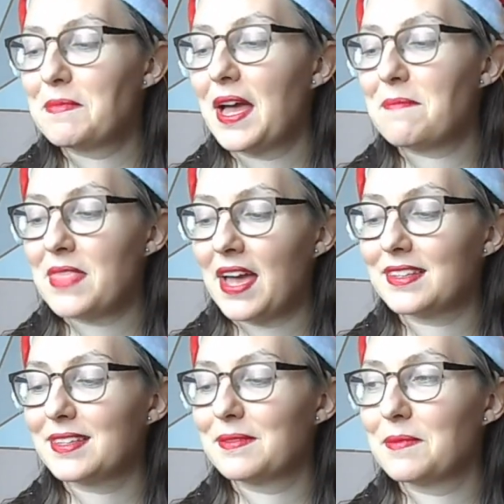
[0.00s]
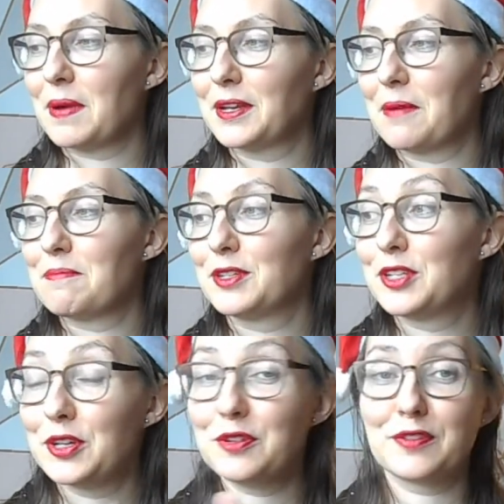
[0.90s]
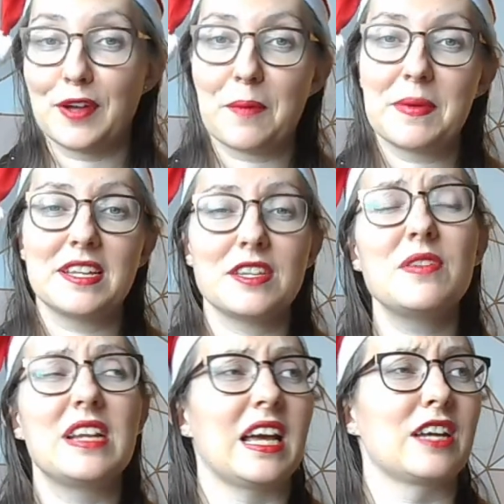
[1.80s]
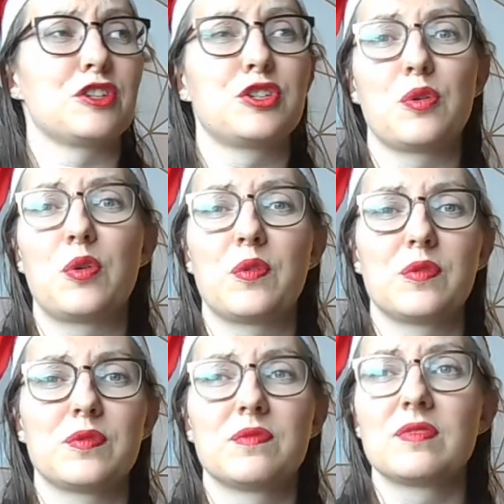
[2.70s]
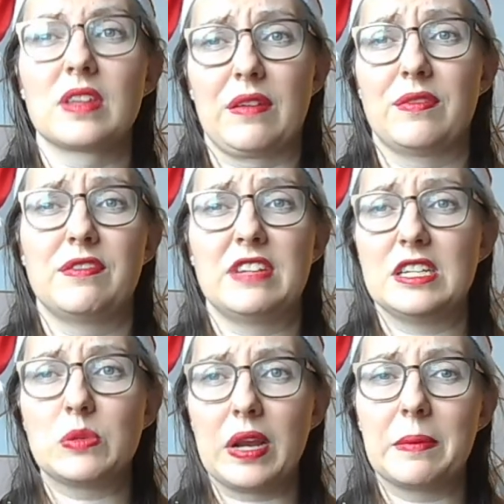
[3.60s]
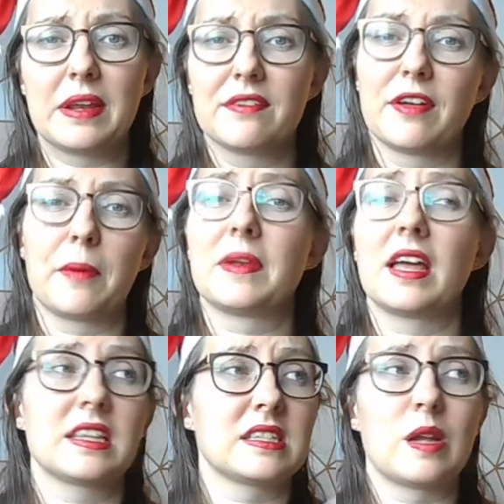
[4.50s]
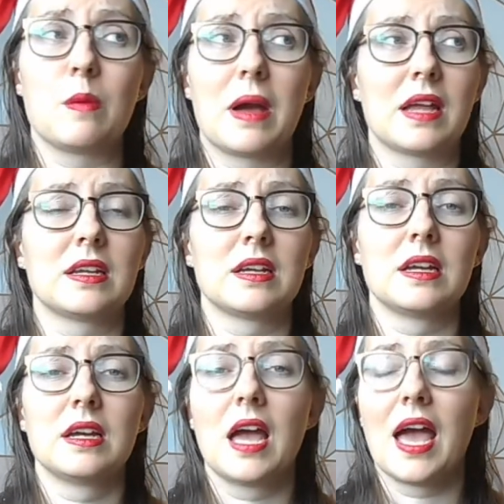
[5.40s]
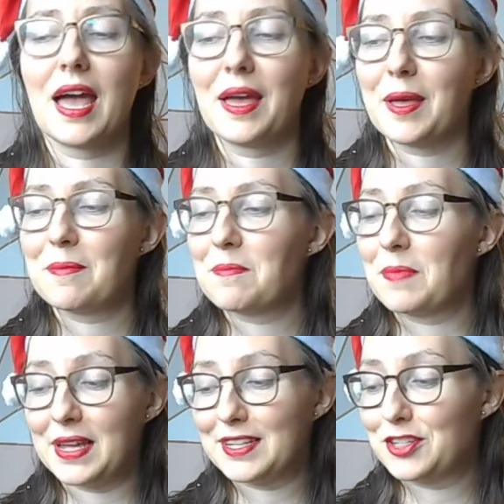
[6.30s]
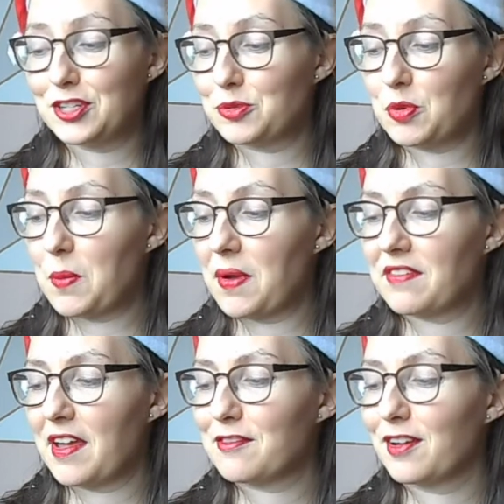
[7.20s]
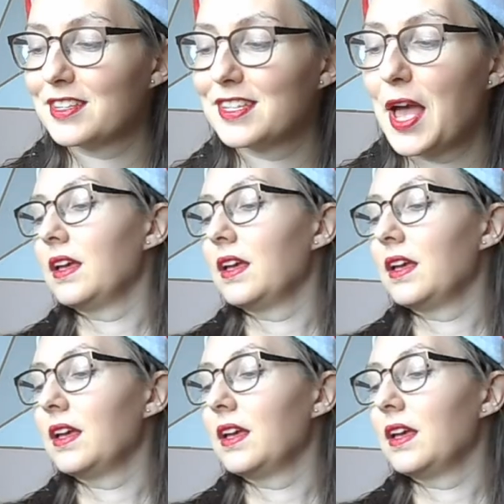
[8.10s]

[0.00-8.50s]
And that's my number two film, and it's only like a short 15-20 minute film, like The Snowman, but it's just one of my favourites.